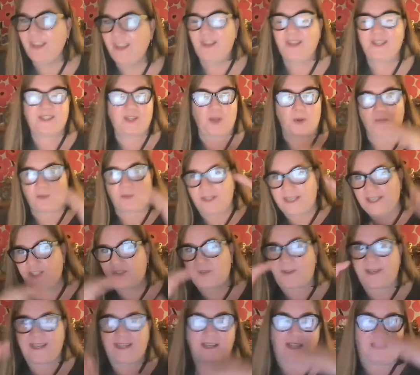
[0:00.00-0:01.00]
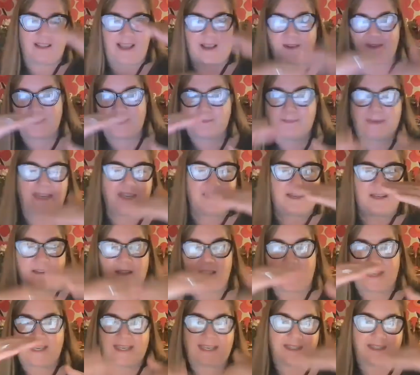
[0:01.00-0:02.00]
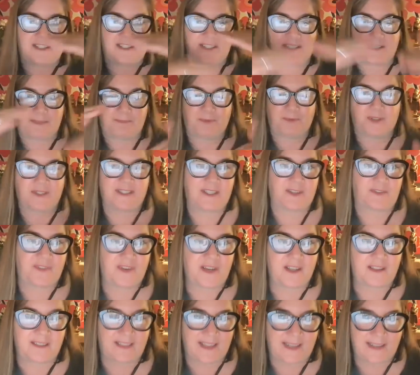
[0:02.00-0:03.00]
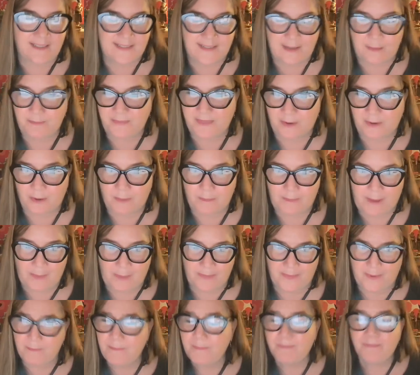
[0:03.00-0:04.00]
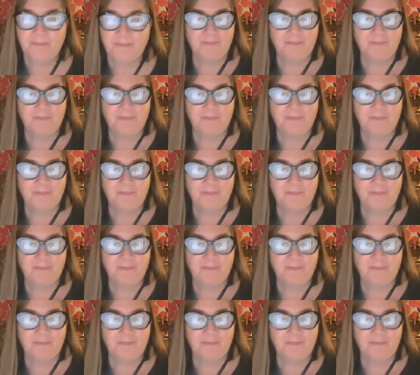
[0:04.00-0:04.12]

So Linktree allows me to like just put different things up there about them.